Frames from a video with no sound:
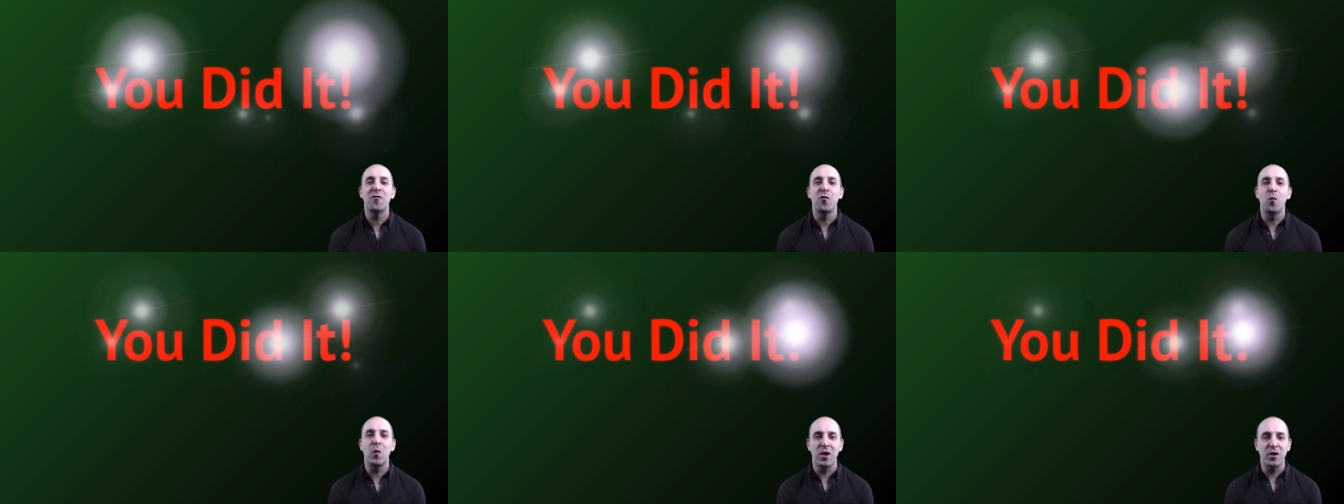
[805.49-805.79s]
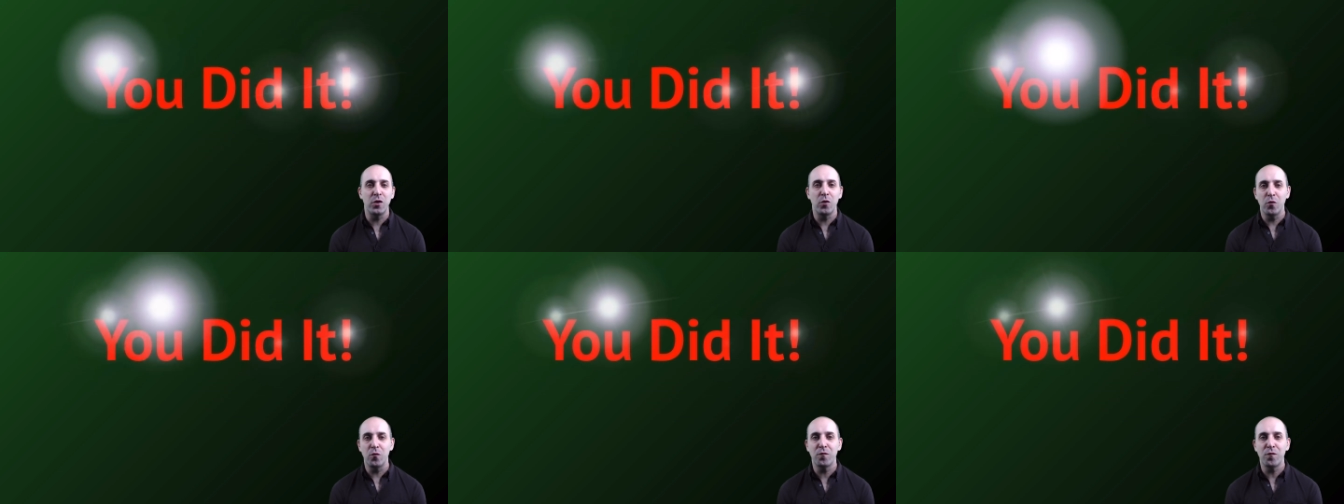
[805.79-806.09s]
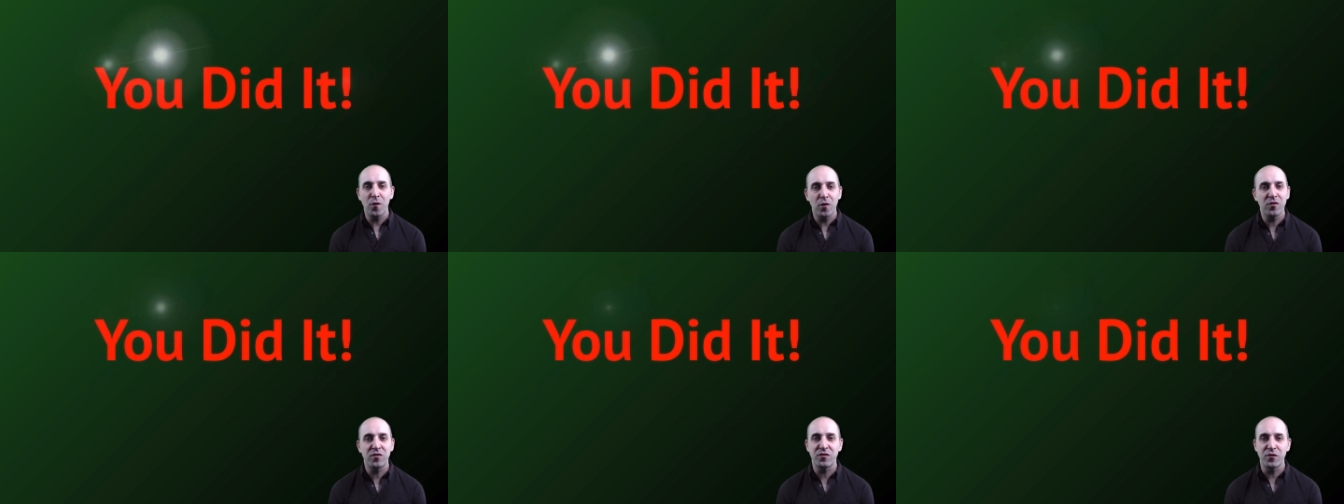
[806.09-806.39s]
when you
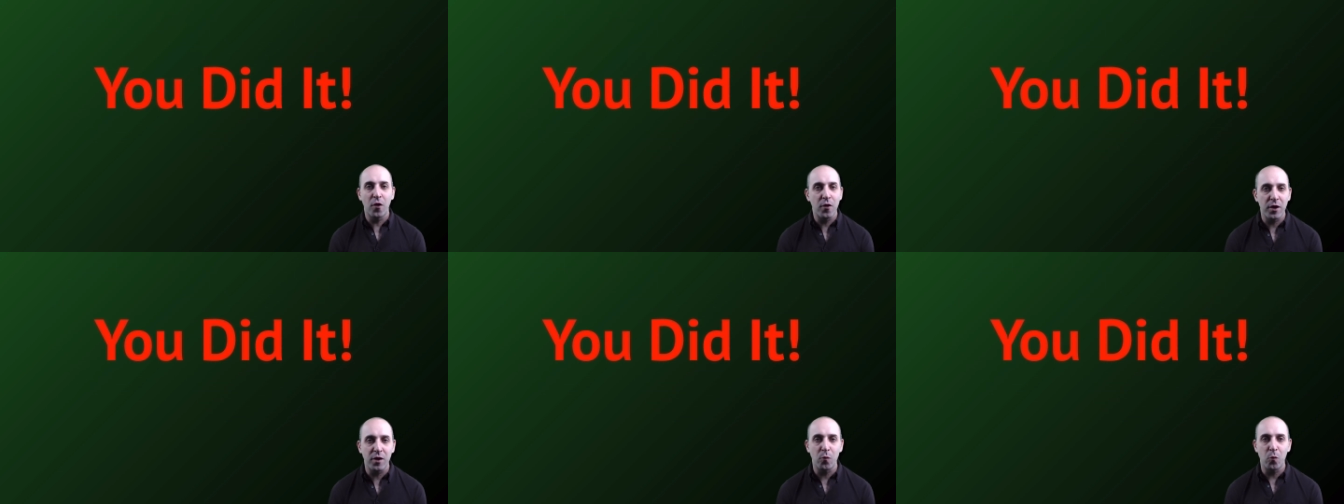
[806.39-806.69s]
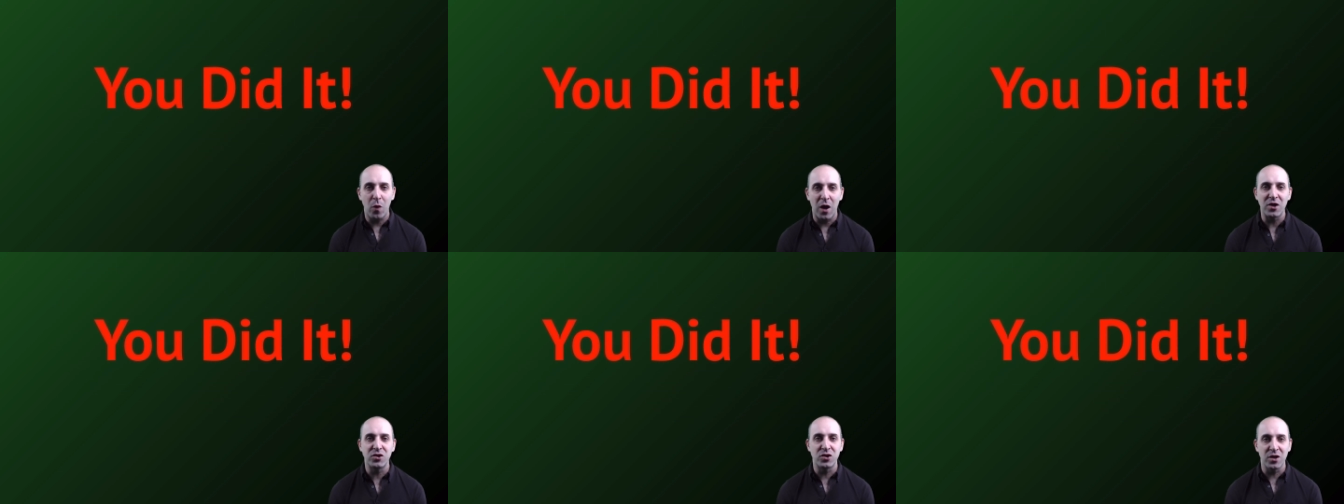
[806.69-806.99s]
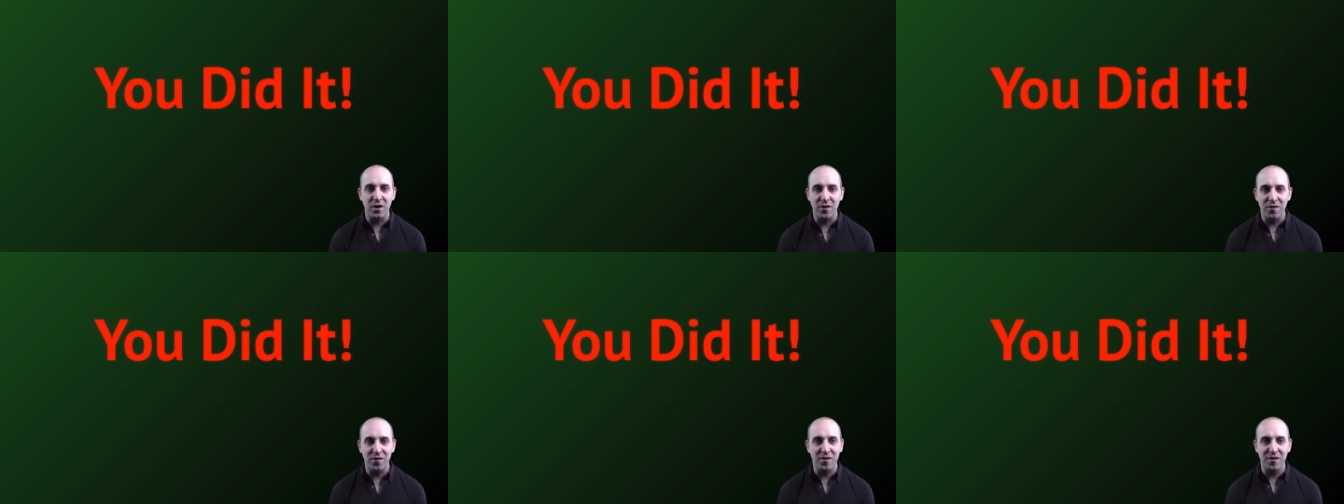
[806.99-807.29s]
first started
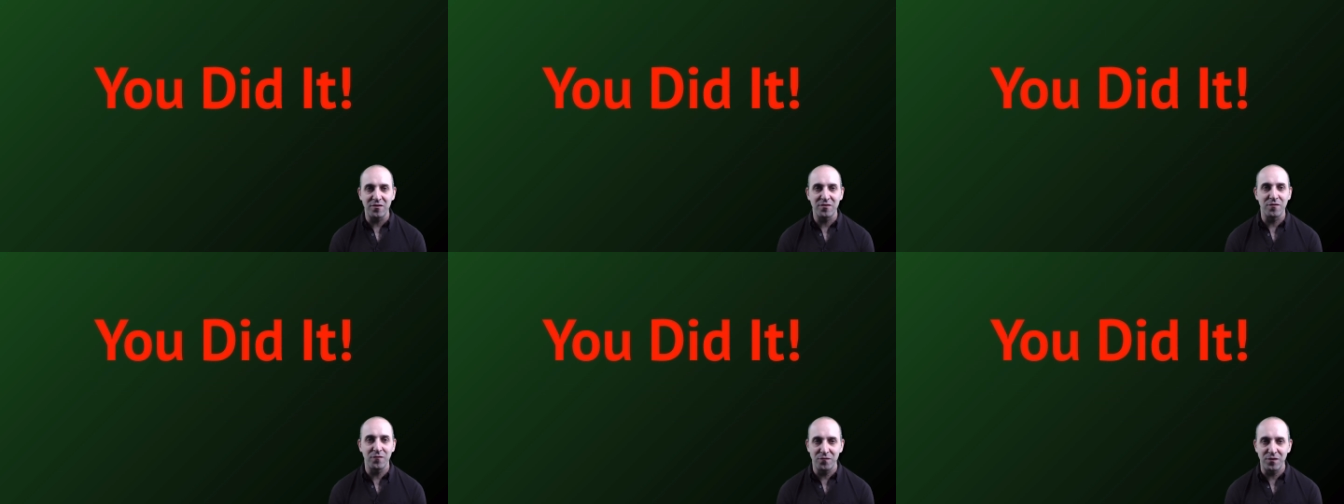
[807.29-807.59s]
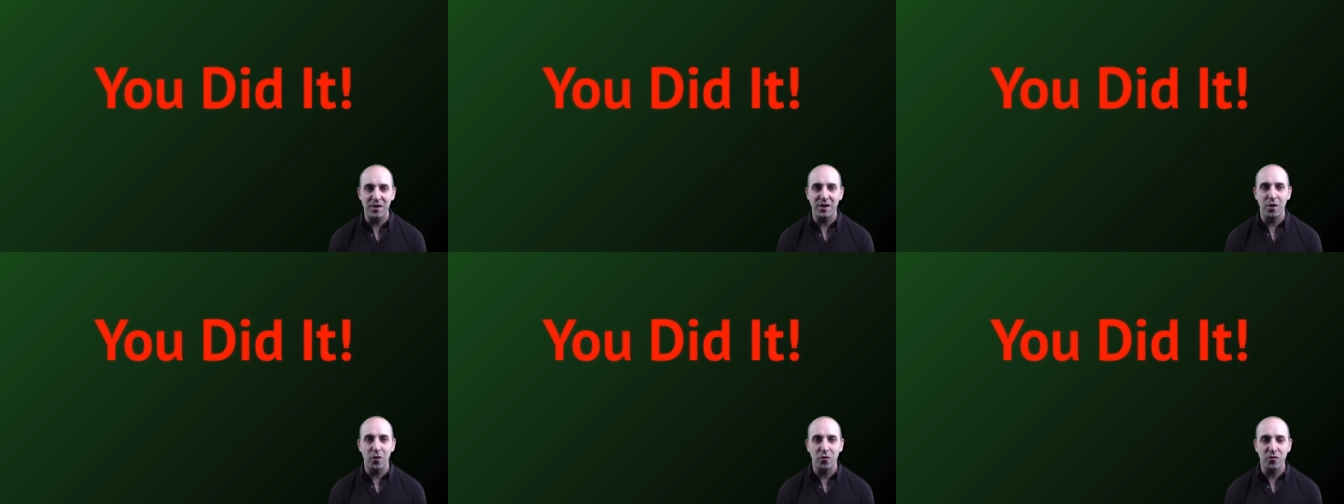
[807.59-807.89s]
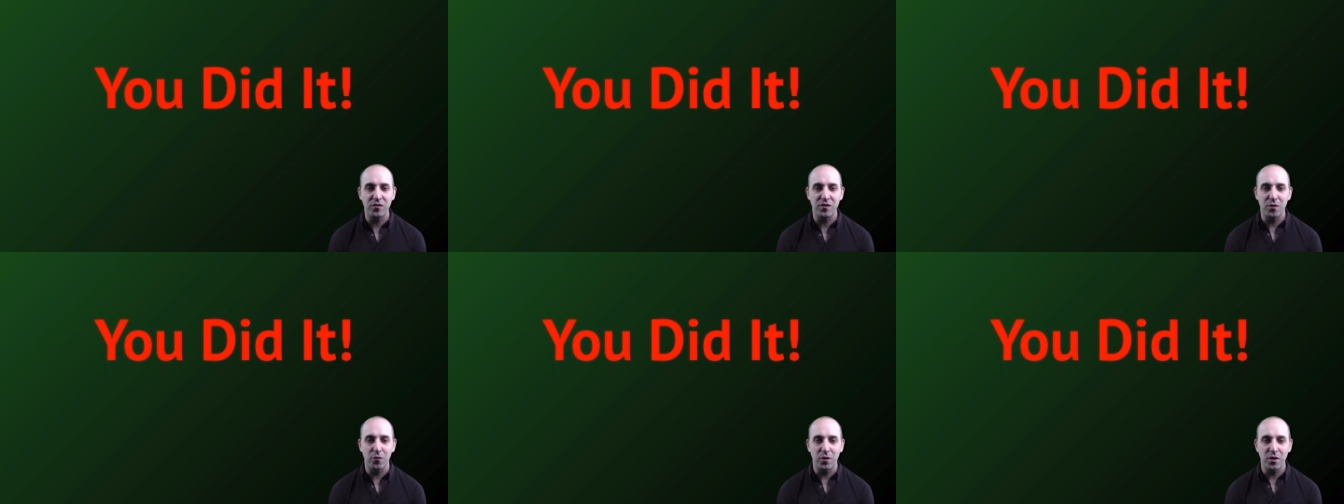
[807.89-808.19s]
watching this video
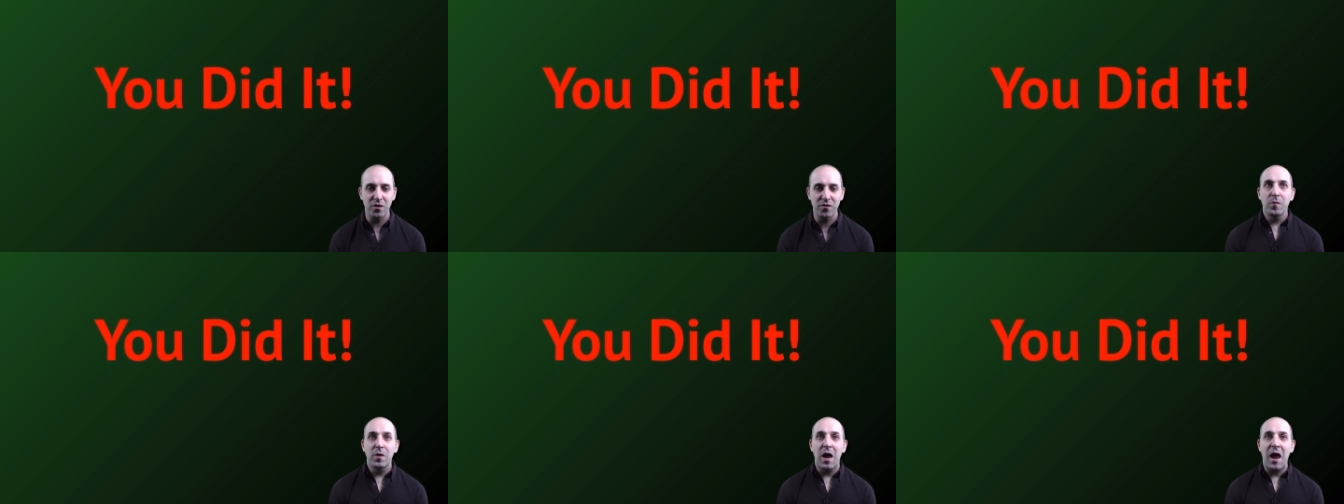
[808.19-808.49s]
series.